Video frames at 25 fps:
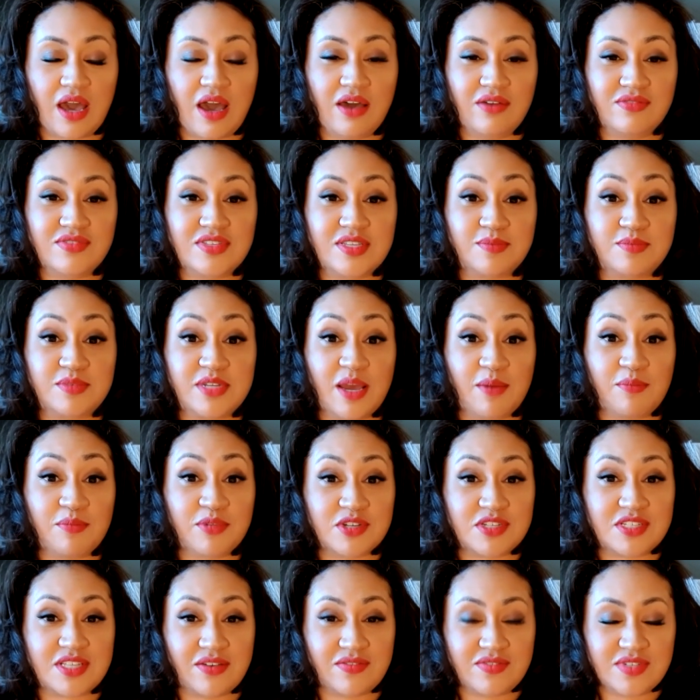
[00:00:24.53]
of September
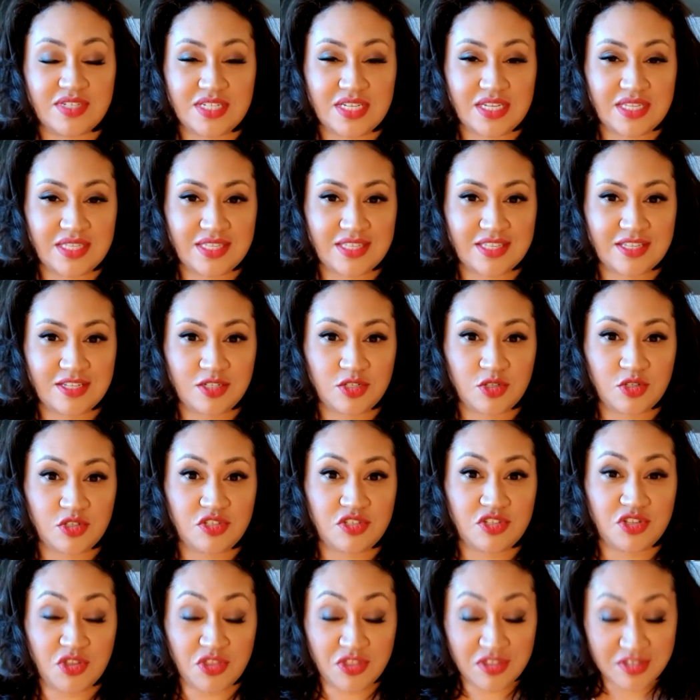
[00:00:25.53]
17th
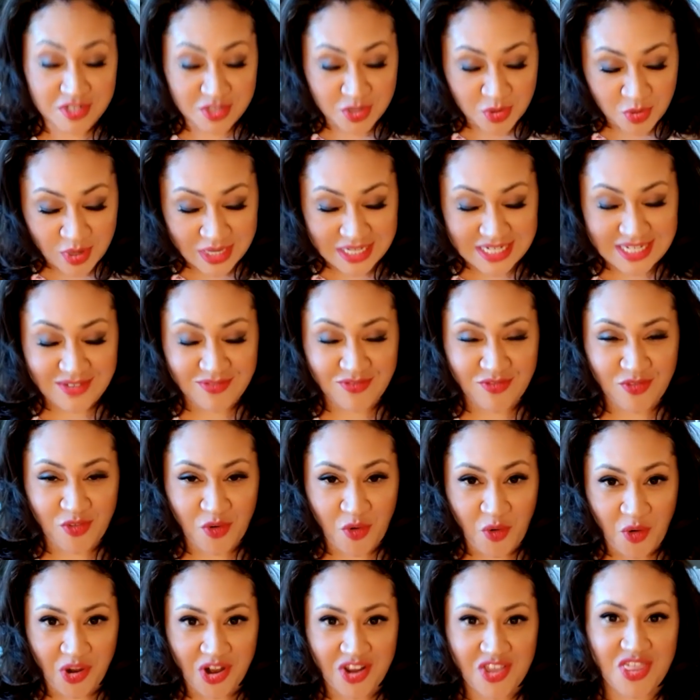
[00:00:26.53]
to the
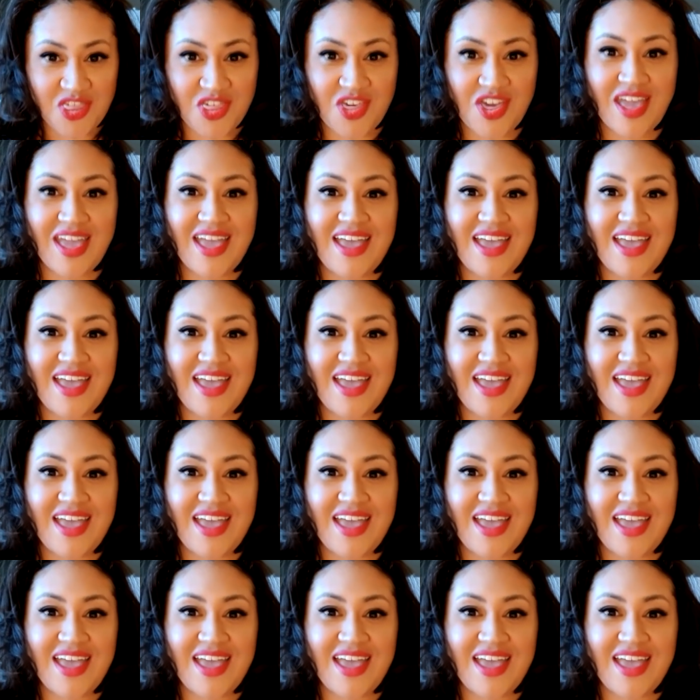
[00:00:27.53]
24th,